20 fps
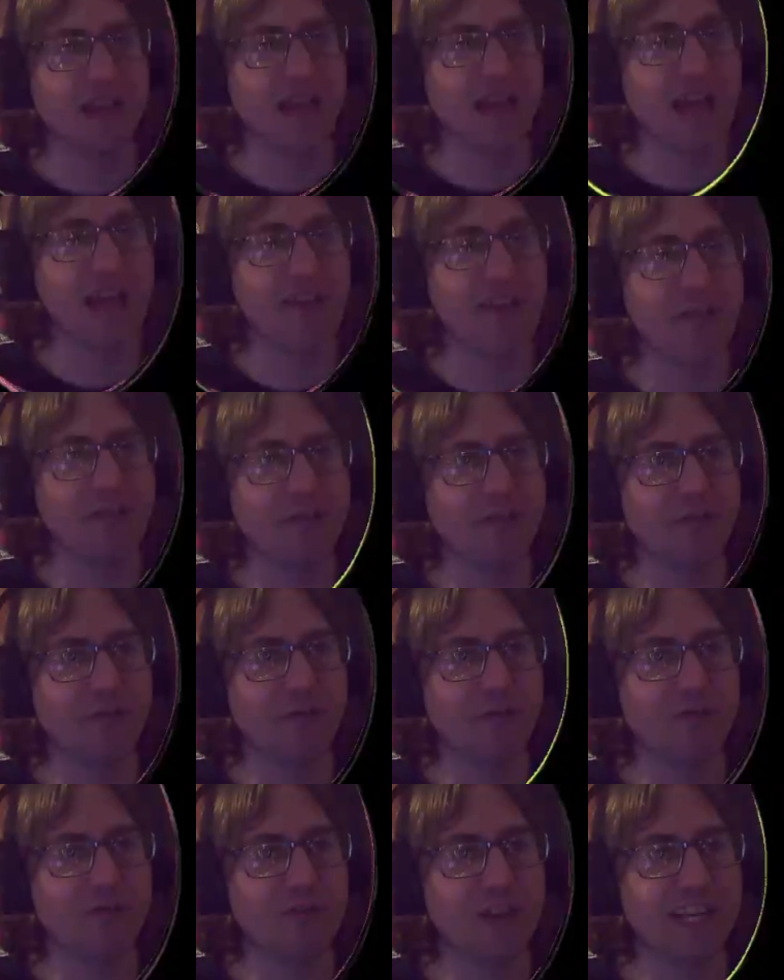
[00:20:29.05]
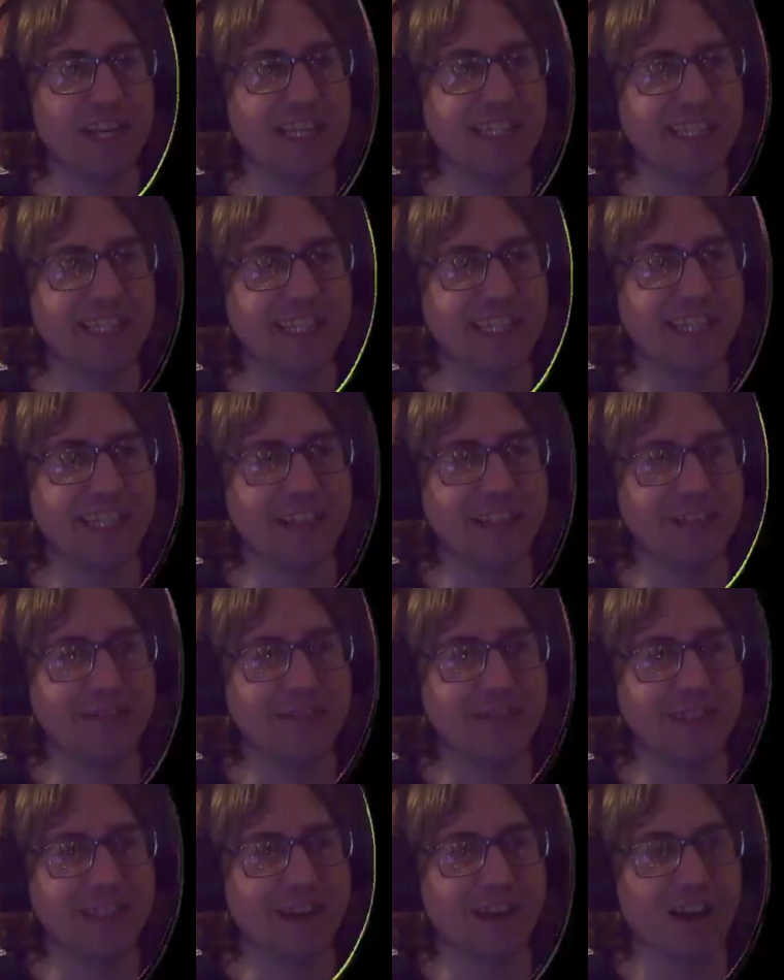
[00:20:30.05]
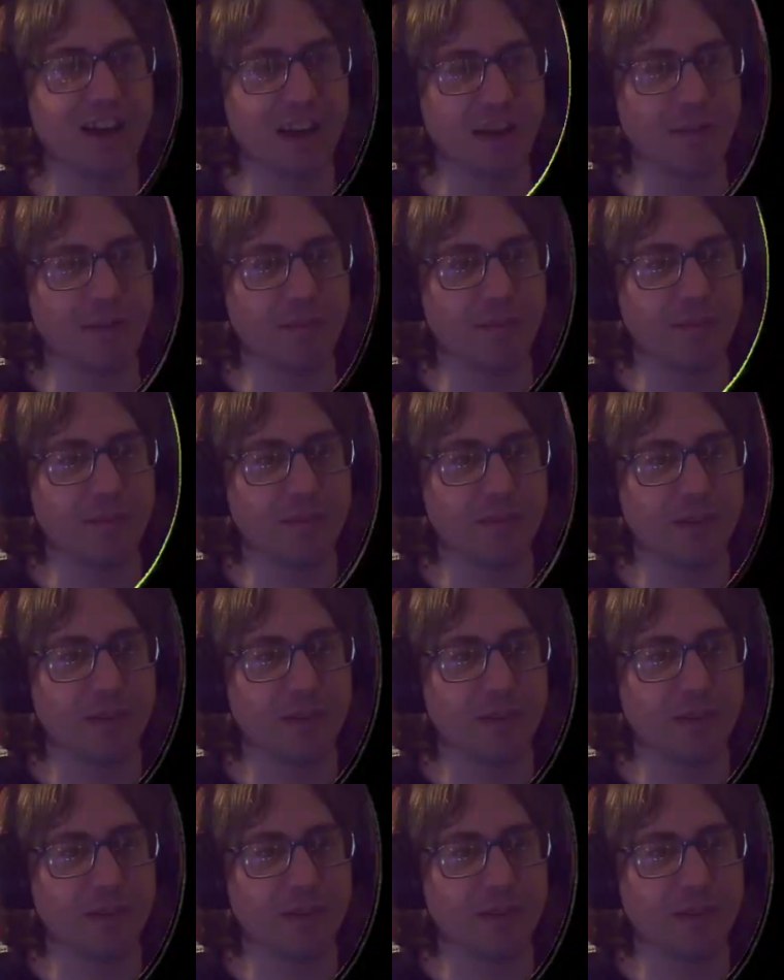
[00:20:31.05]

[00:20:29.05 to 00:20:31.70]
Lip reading: Every single time.